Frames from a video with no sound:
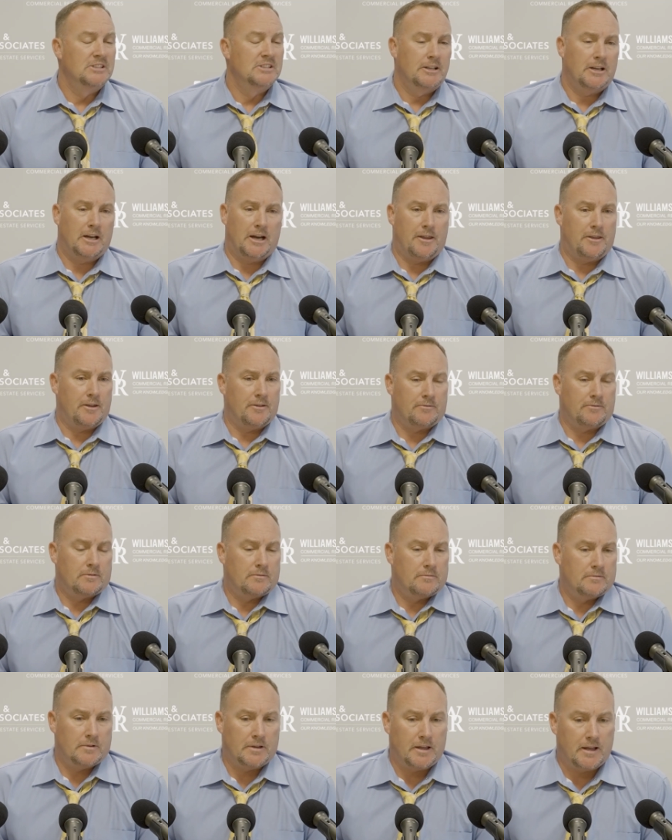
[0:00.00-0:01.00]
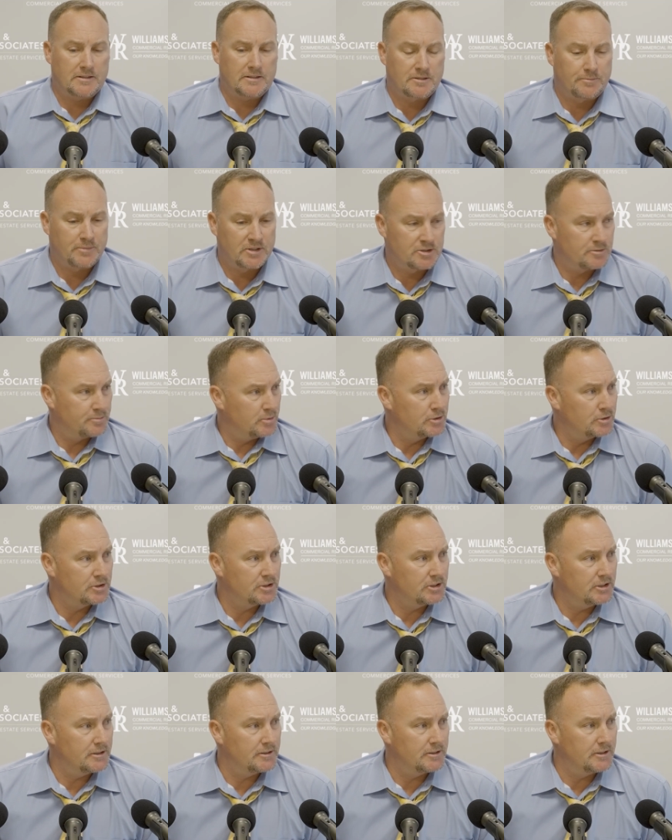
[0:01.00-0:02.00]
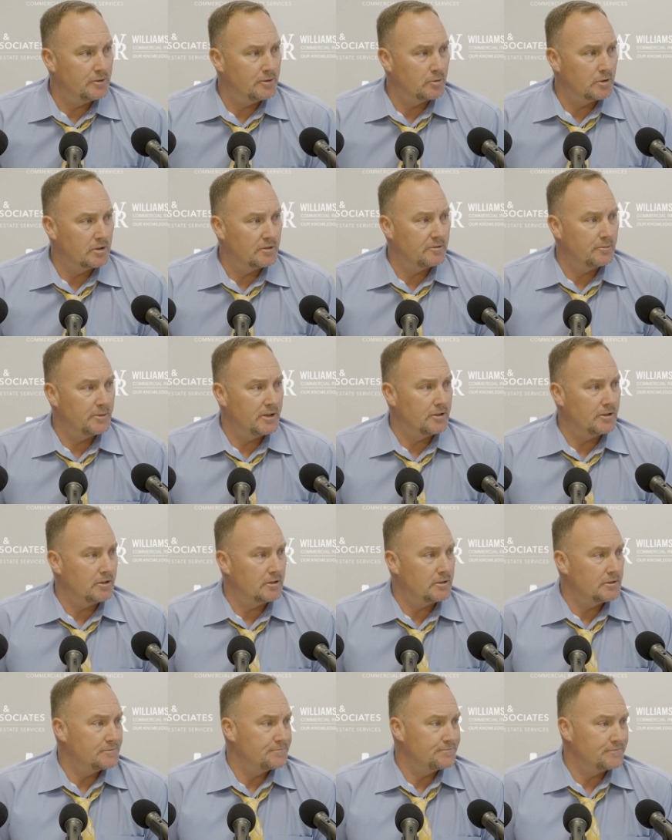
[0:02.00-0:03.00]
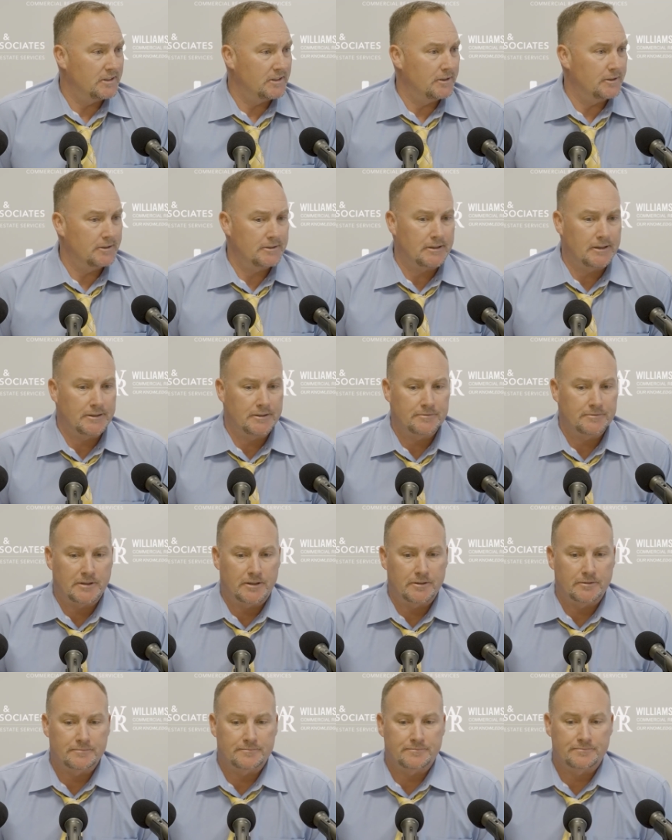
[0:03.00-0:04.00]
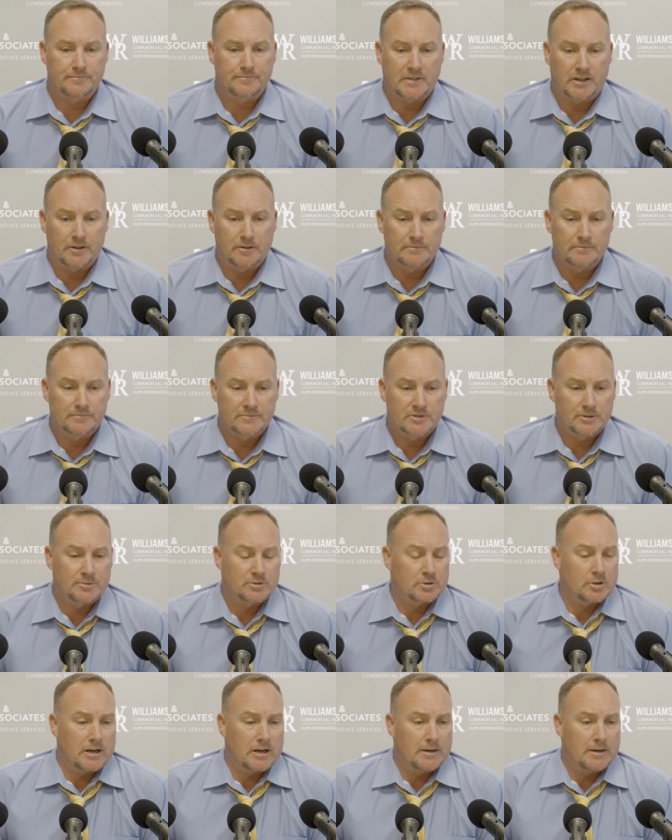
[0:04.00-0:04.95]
Yeah, I think that's a bunch of bullshit. It didn't work for me at all. I don't subscribe